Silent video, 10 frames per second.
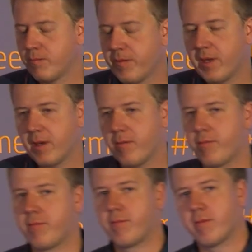We have
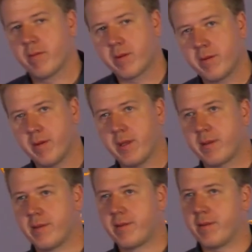
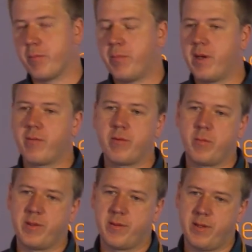created some
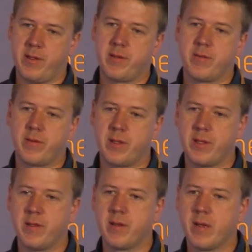performance tests we
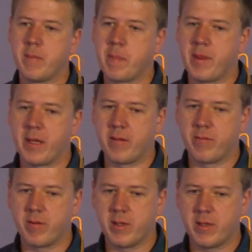did, and
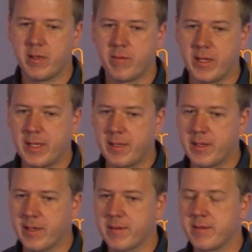we
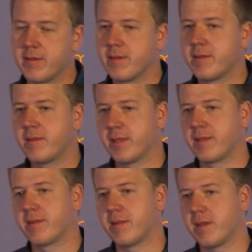indexed
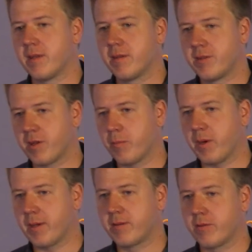60
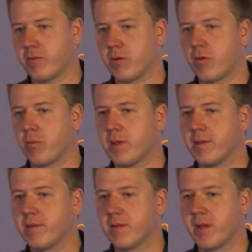gigabytes of
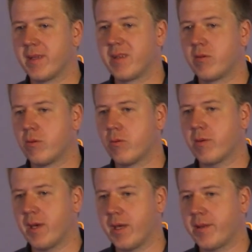documents, and it took
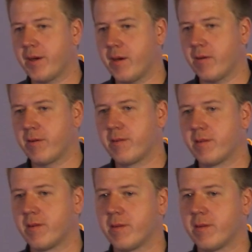8 hours.